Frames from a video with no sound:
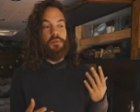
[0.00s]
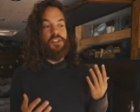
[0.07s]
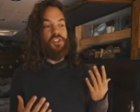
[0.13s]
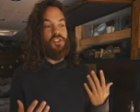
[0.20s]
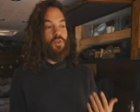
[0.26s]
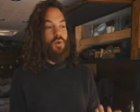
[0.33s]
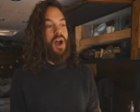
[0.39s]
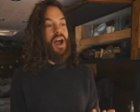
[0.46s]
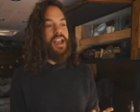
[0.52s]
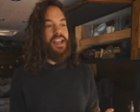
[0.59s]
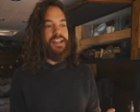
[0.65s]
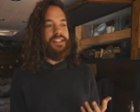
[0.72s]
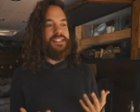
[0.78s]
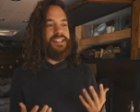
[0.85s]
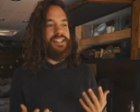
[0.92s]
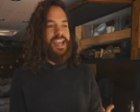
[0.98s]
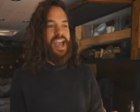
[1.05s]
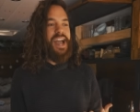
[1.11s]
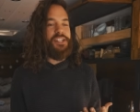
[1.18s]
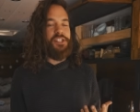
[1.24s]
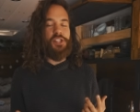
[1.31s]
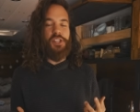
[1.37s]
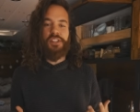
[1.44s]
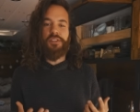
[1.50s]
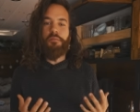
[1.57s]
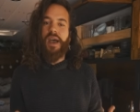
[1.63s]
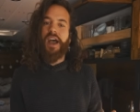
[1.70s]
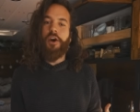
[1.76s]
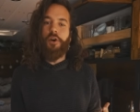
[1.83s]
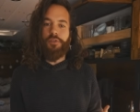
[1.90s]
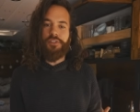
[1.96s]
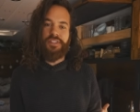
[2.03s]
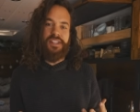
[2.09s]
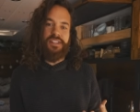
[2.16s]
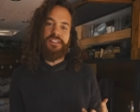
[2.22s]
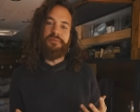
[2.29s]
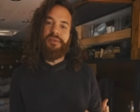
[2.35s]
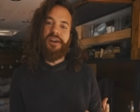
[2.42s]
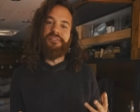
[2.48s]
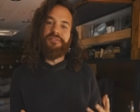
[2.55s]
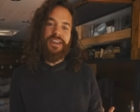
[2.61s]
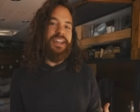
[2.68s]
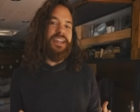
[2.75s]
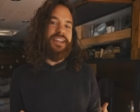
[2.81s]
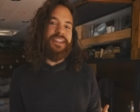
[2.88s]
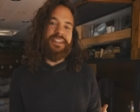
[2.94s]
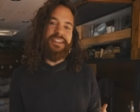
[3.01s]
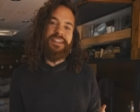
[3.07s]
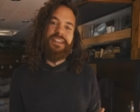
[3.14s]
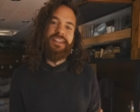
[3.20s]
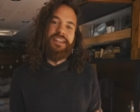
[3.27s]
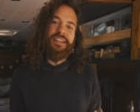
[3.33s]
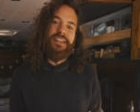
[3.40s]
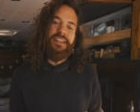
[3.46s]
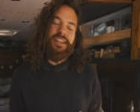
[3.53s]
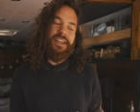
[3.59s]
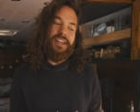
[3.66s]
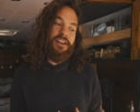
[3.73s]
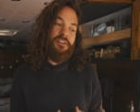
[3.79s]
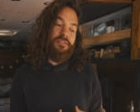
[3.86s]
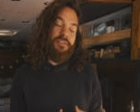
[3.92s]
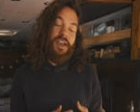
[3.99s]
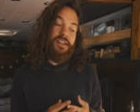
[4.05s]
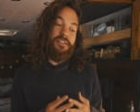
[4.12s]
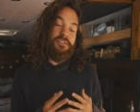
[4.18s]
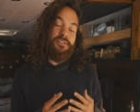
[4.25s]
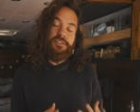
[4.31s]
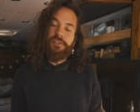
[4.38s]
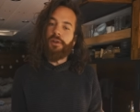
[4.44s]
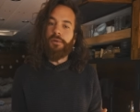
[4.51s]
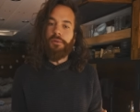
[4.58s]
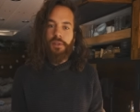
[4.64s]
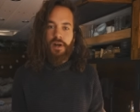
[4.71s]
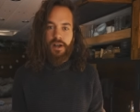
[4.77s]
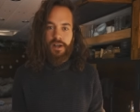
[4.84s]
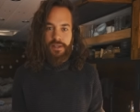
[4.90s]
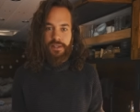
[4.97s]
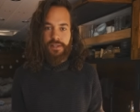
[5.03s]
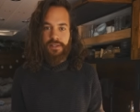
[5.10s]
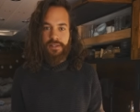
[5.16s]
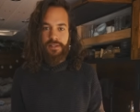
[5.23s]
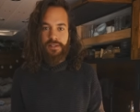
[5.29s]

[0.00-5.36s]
been trying to catch this mouse that's in my van, and I've had zero luck.